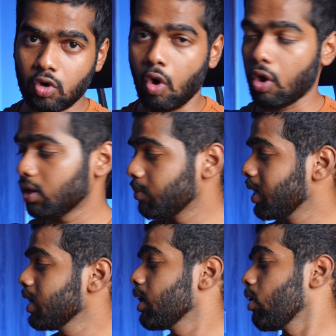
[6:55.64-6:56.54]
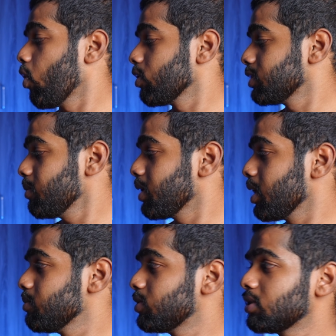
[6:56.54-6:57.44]
collar mic or
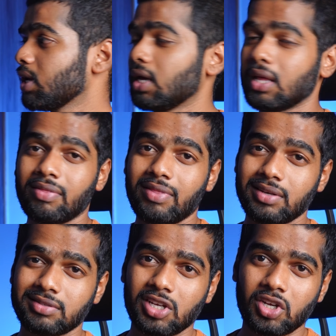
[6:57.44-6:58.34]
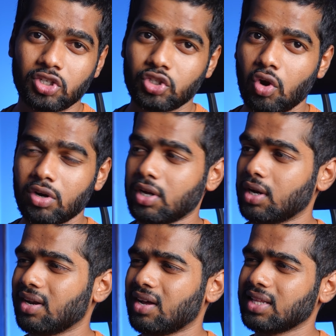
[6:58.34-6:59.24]
sometimes this
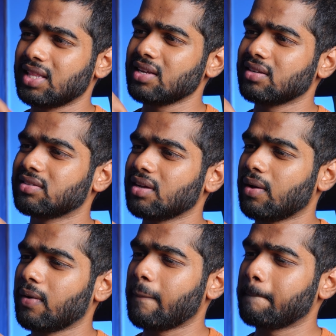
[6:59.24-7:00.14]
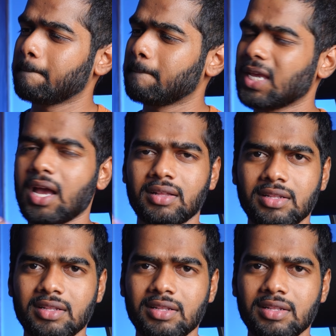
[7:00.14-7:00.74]
shotgun. I think it's yeah,